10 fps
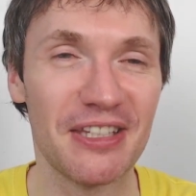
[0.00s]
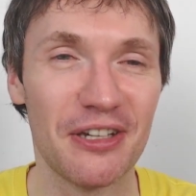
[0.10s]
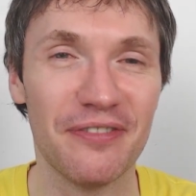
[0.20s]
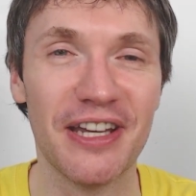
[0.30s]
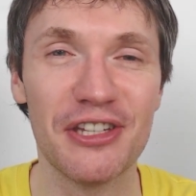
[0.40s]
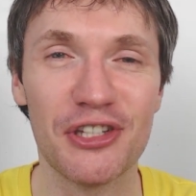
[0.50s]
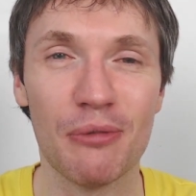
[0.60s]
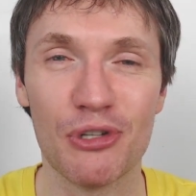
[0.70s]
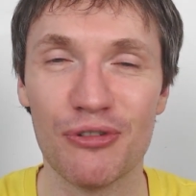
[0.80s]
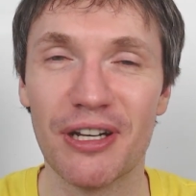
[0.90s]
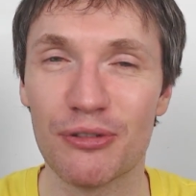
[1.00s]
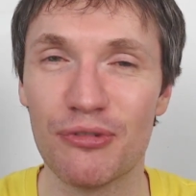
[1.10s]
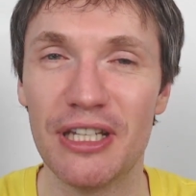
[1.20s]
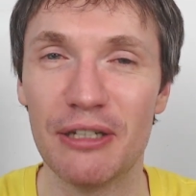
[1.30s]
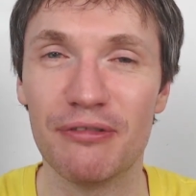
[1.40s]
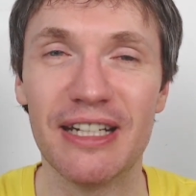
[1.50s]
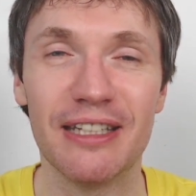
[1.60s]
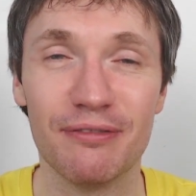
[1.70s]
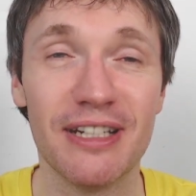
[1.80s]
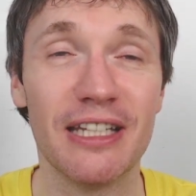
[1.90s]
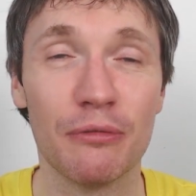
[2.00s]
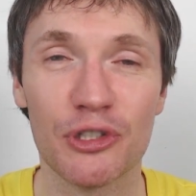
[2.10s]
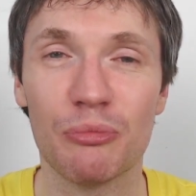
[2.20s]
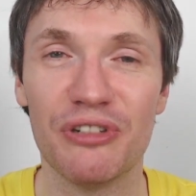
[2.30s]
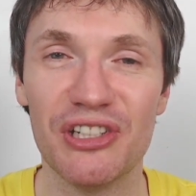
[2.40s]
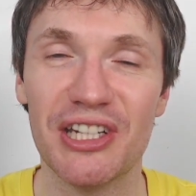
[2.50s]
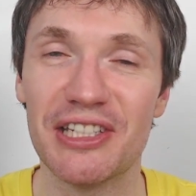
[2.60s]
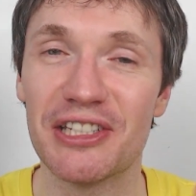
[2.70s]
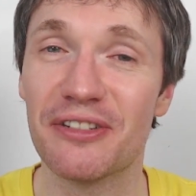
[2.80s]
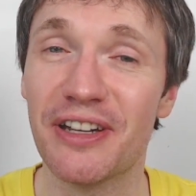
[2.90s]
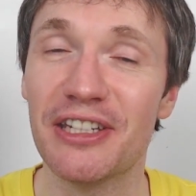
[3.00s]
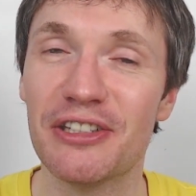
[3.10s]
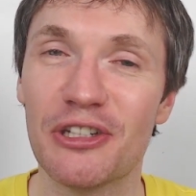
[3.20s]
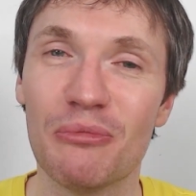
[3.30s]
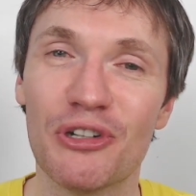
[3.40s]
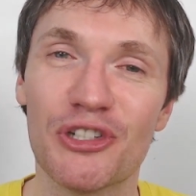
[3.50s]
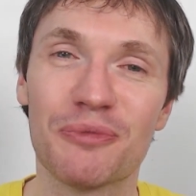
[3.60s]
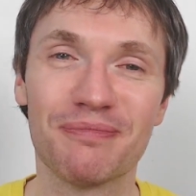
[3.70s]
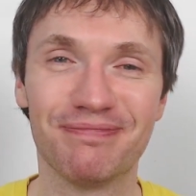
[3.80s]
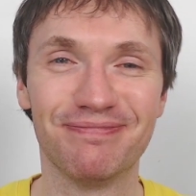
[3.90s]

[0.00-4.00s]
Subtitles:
So thank you so much, Rick. That was really, really, really was appreciated. So thank you so much.